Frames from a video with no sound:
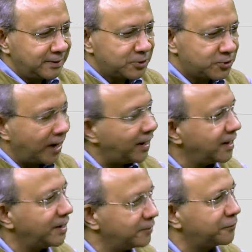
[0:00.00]

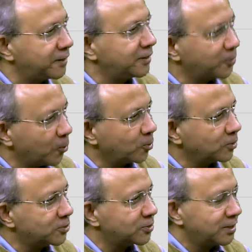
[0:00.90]
straddling different
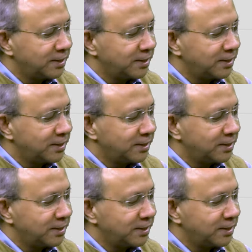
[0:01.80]
roles,